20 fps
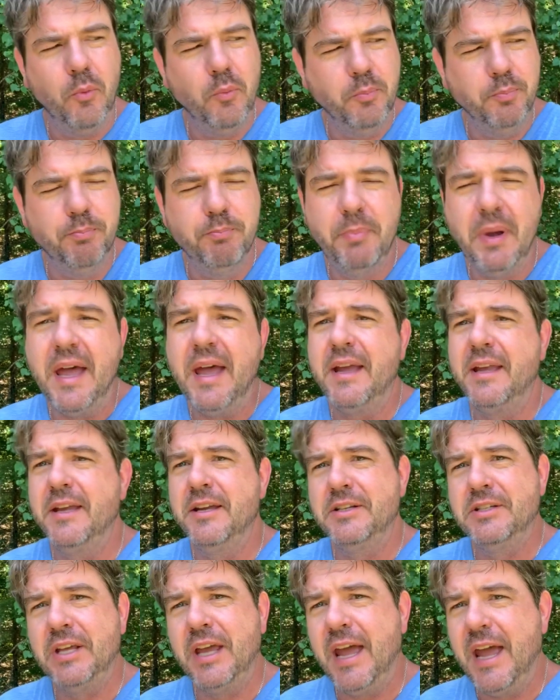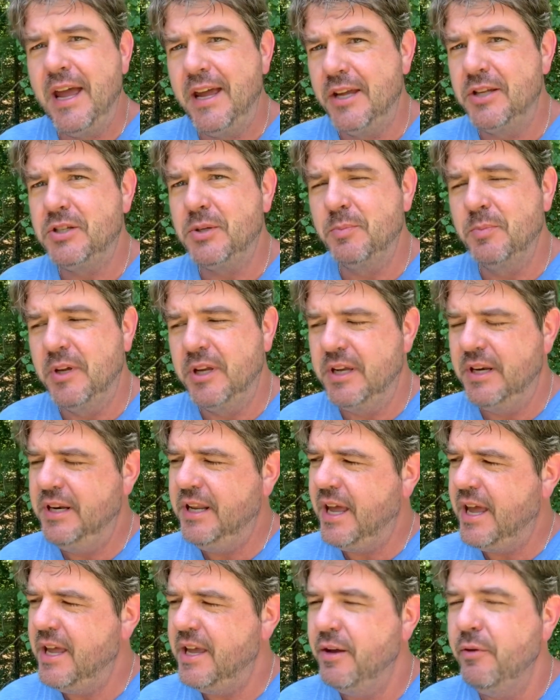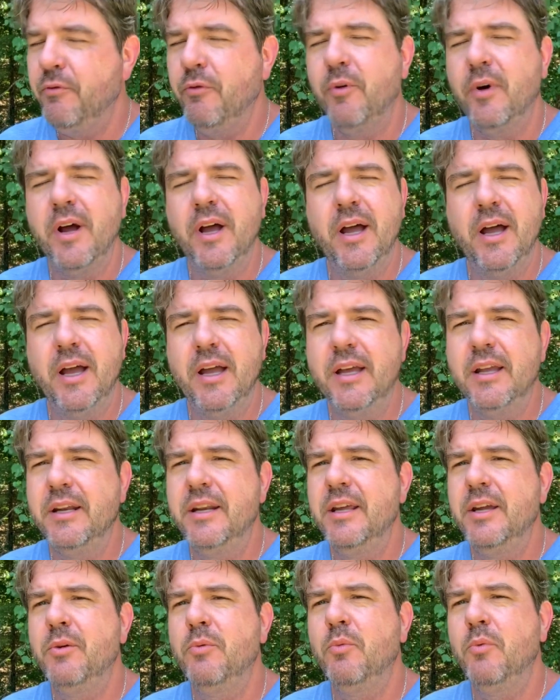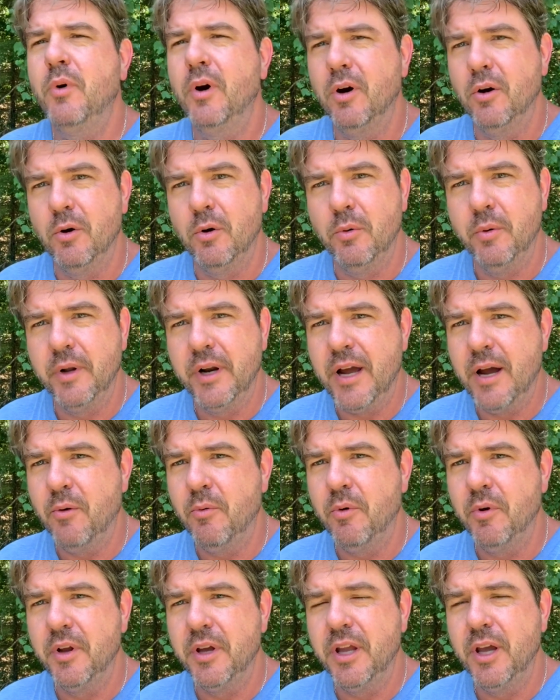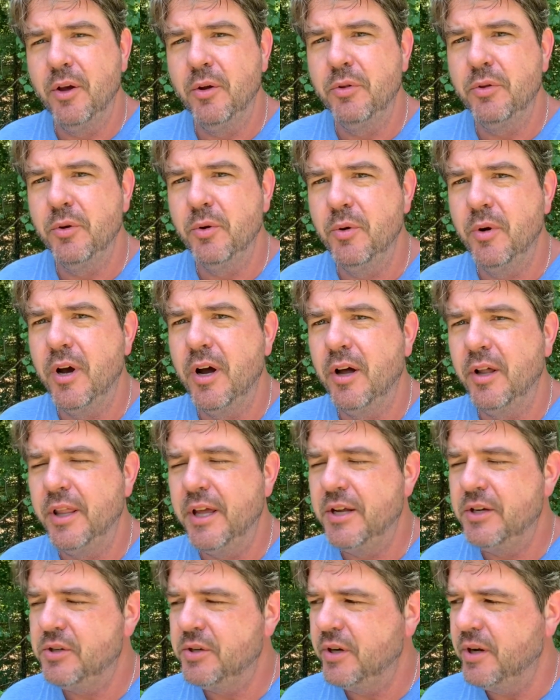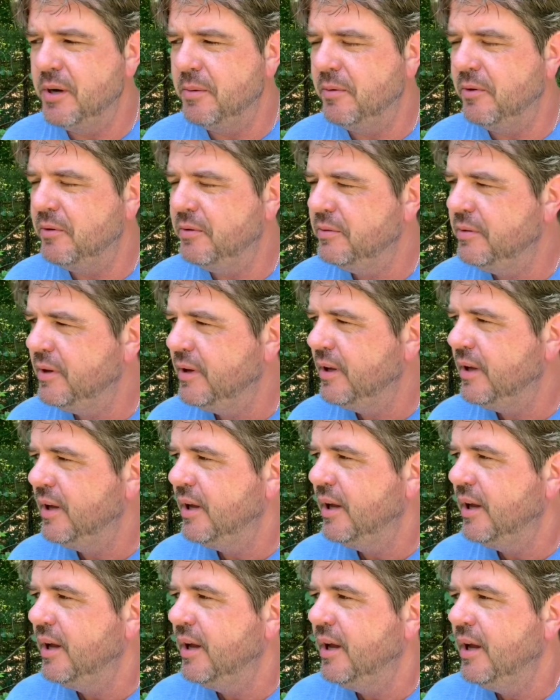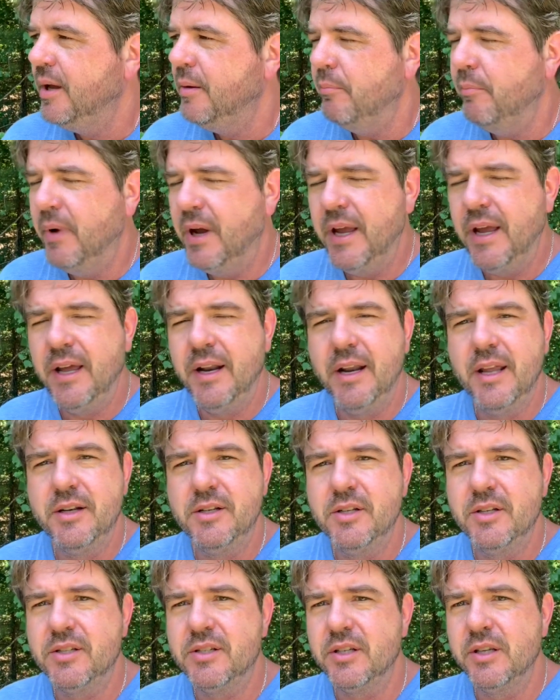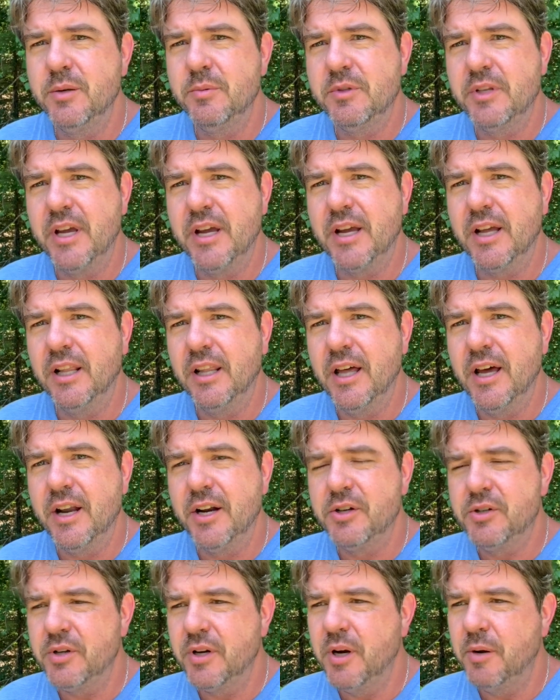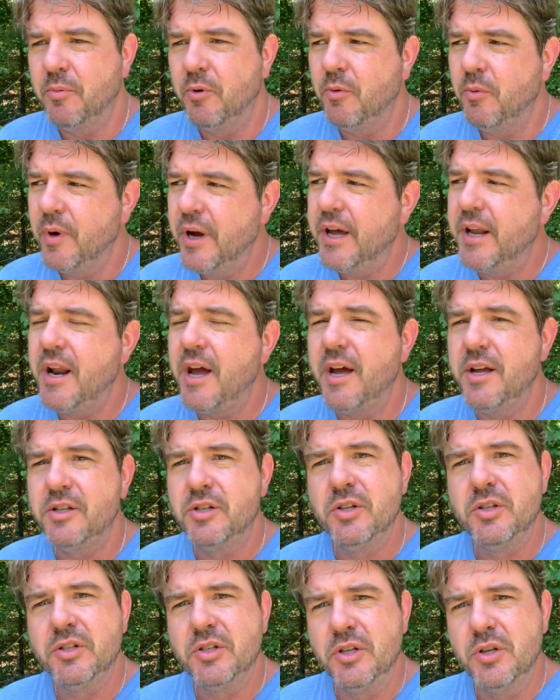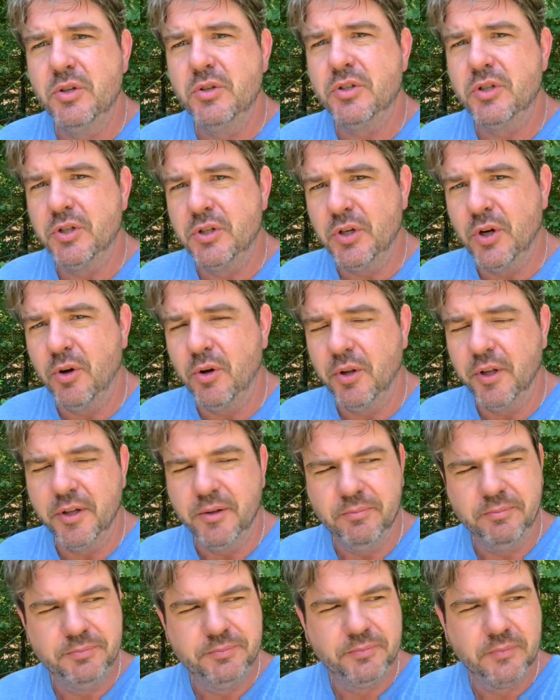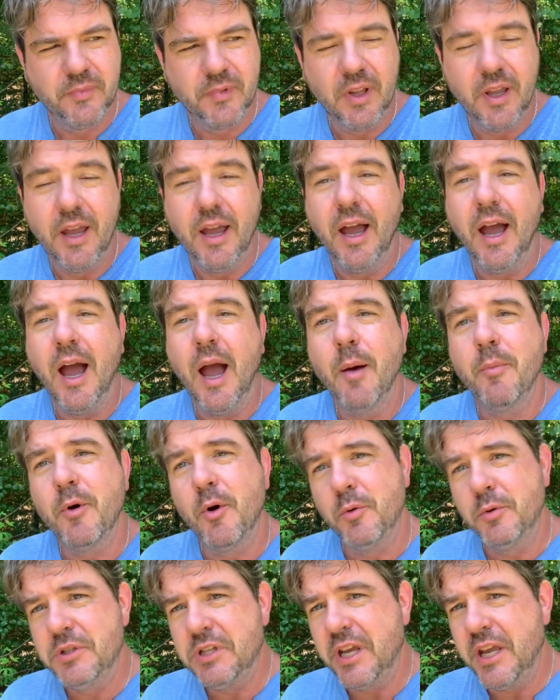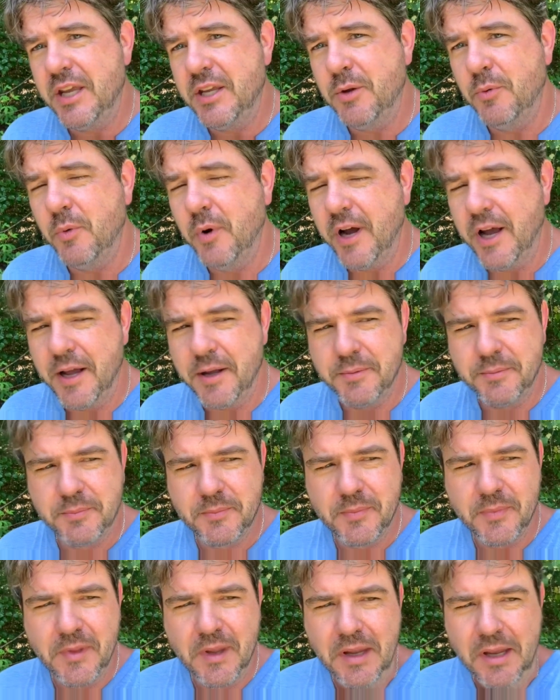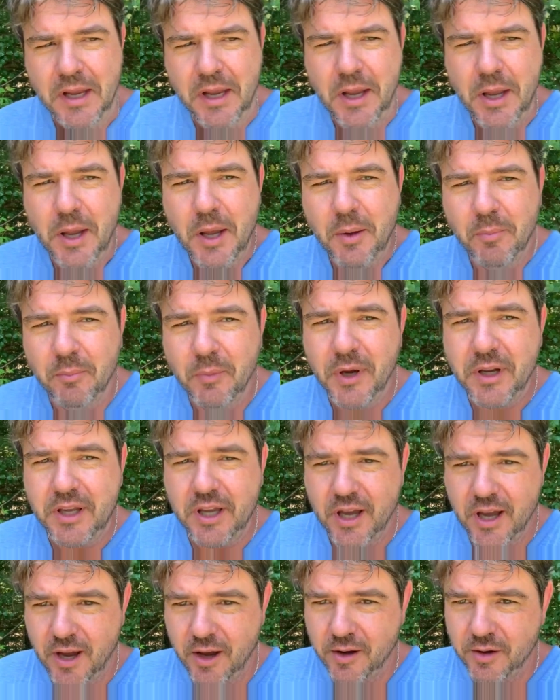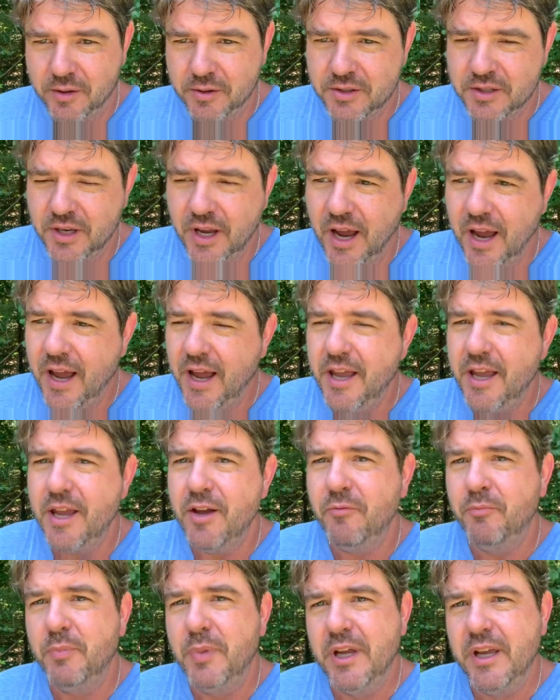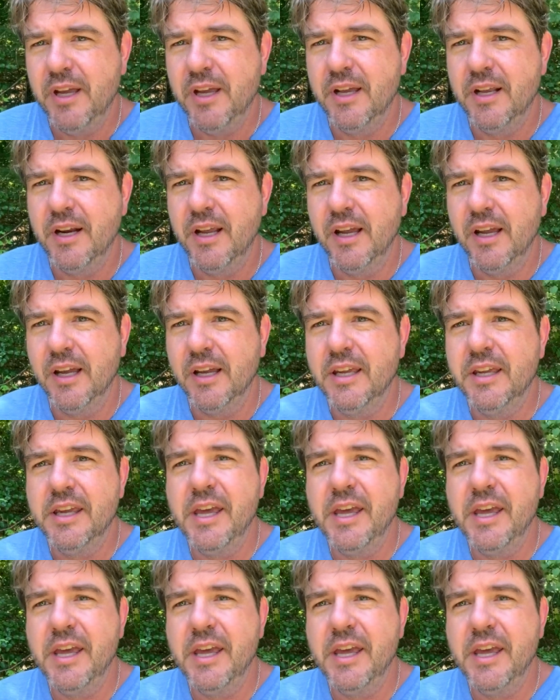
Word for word: begging to ask me, Dave, why in the world would I want to go through all that trouble? Man, that just seems like a lot of trouble. Why not just use the toilet? I'm going to tell you why. Because I have been at